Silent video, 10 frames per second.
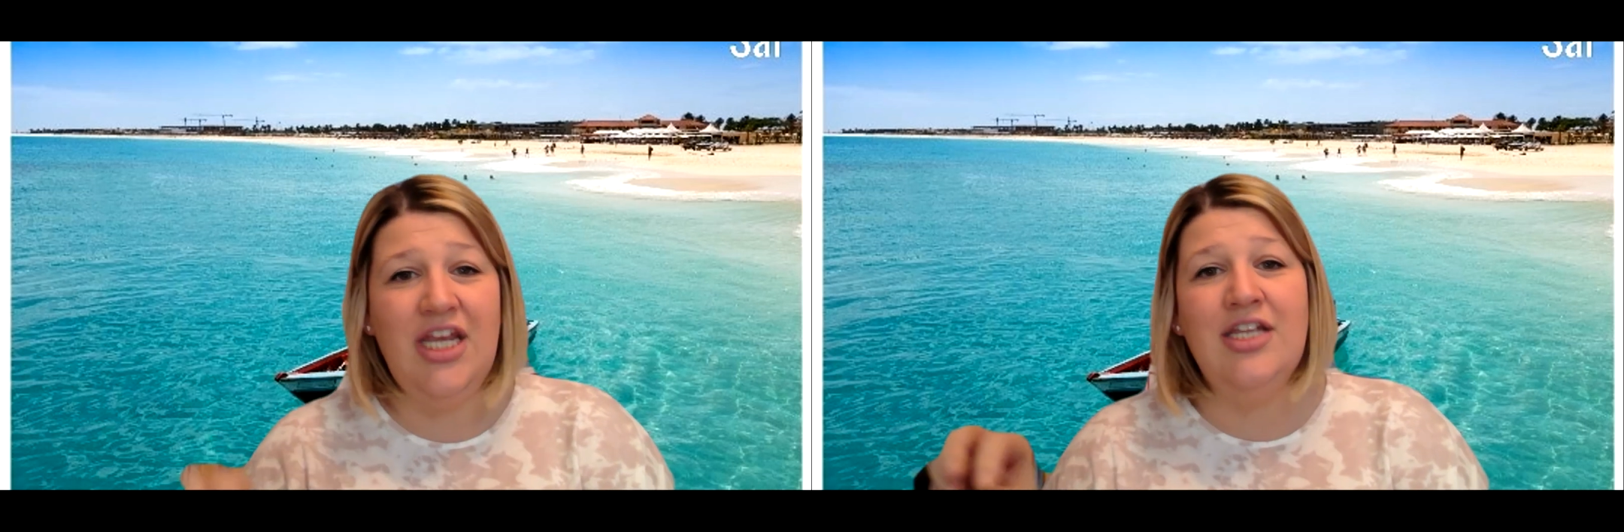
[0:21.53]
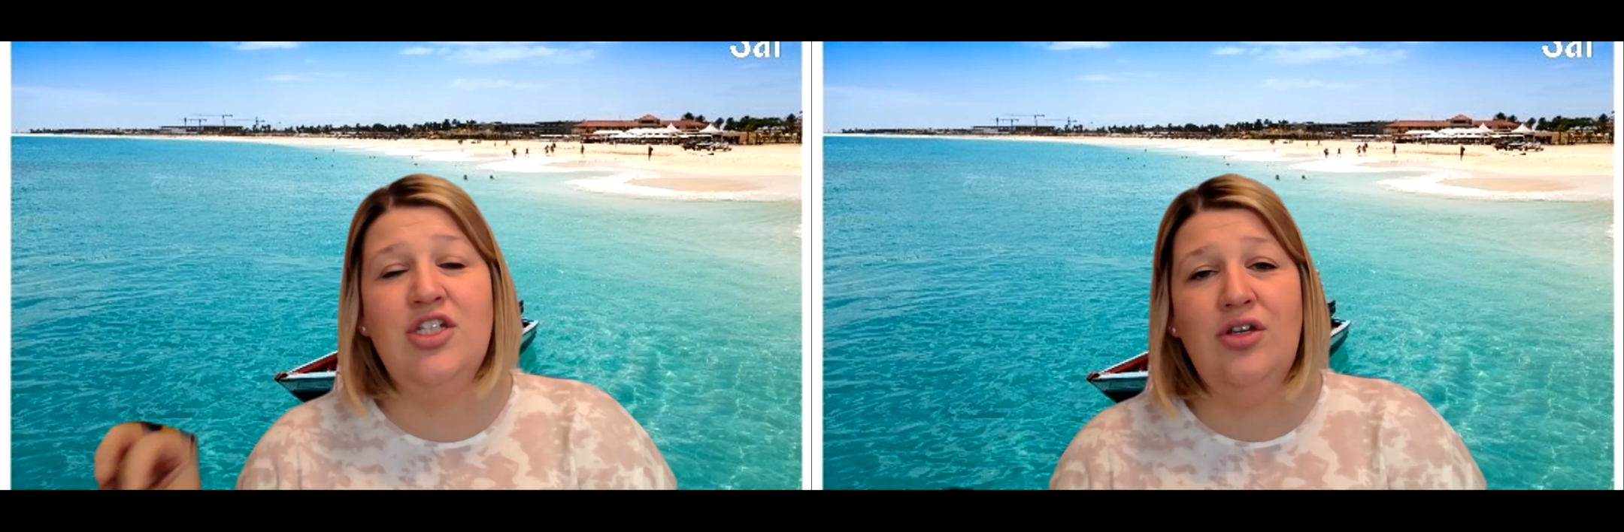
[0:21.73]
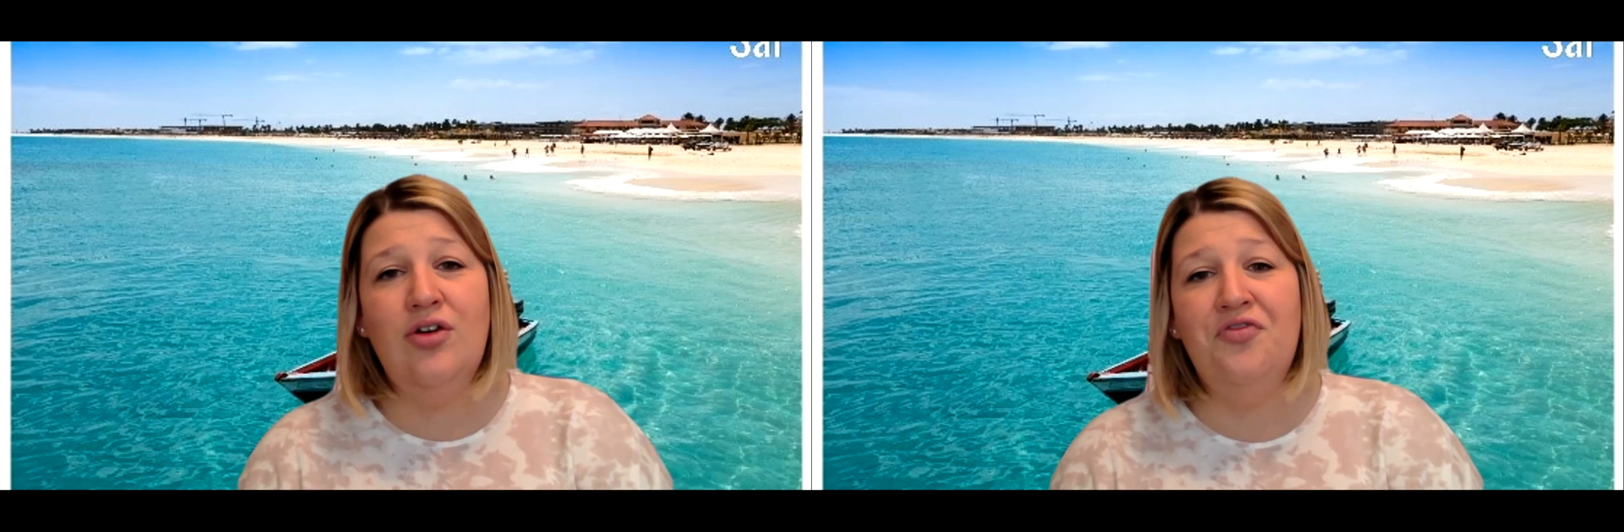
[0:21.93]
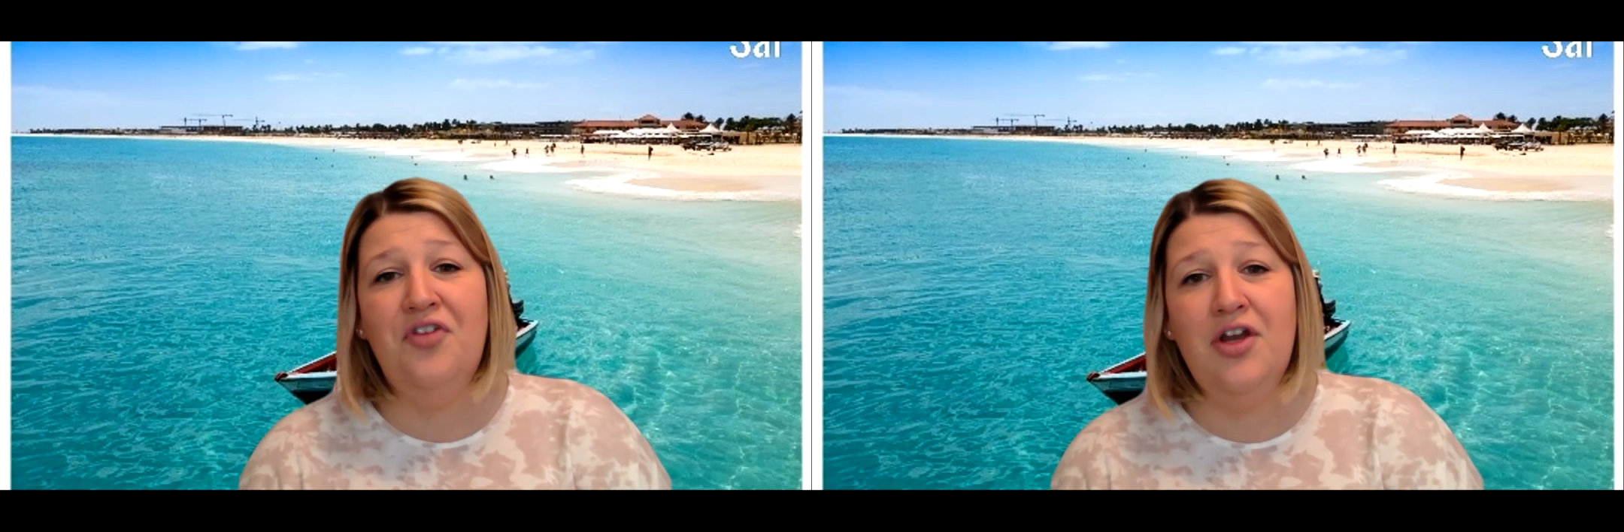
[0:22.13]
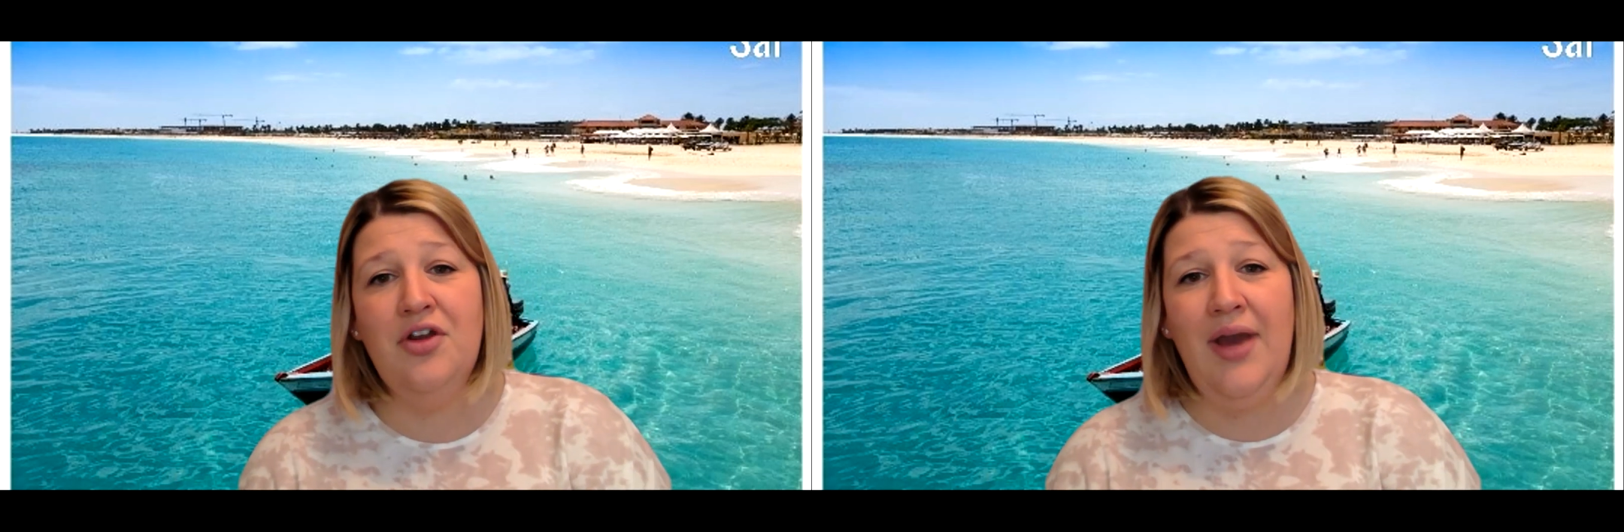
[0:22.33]
into your
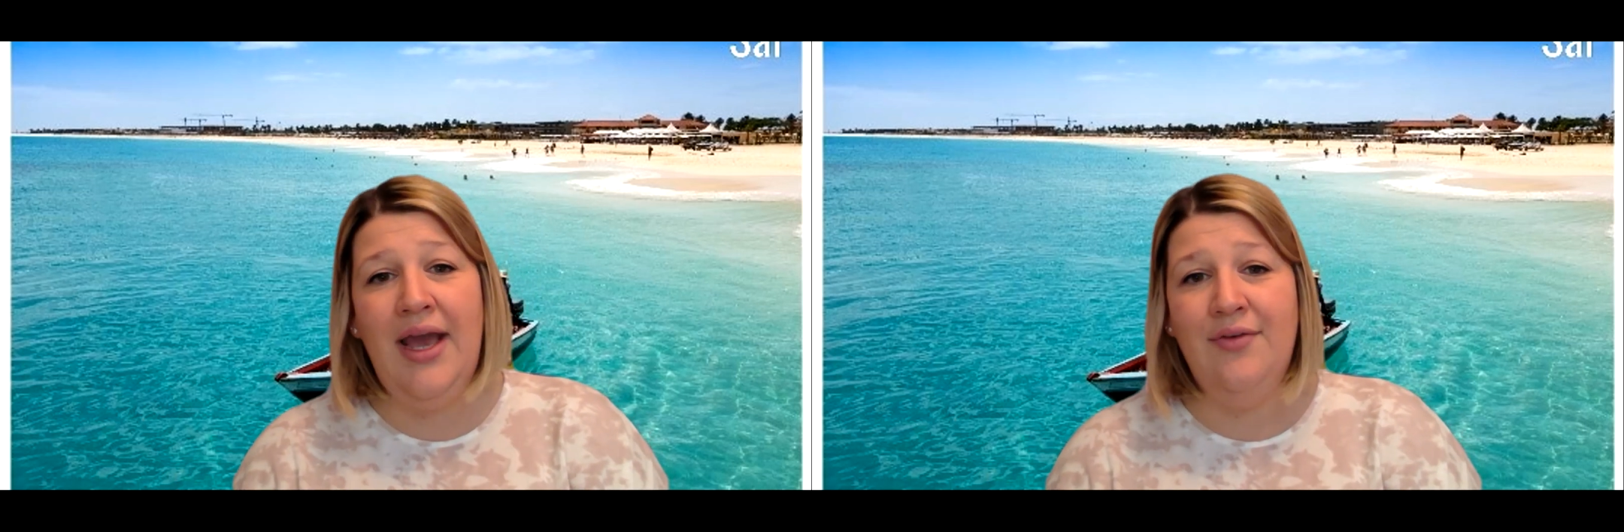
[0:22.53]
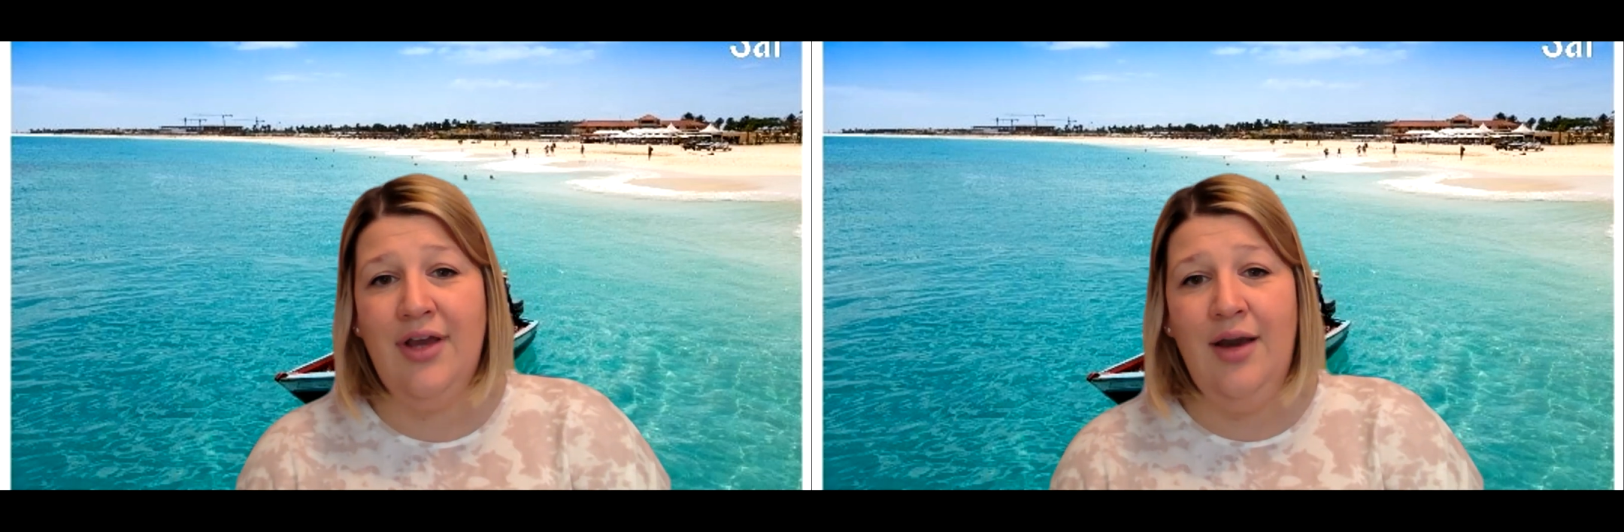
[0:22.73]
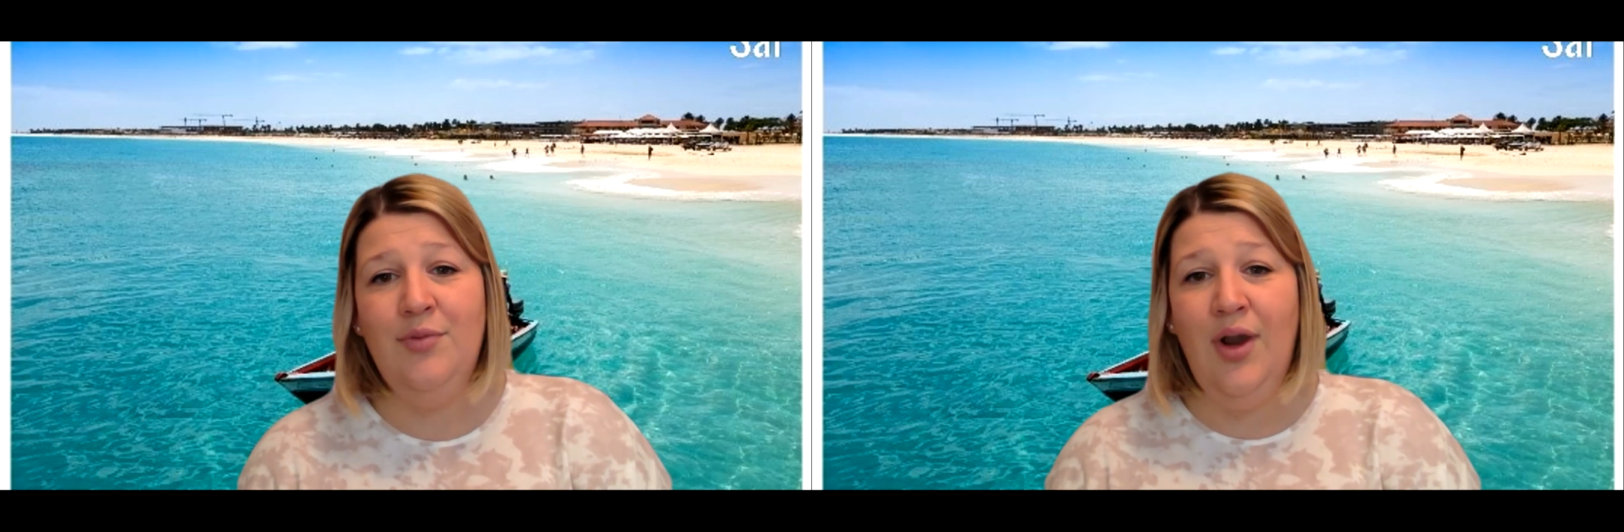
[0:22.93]
final outcome,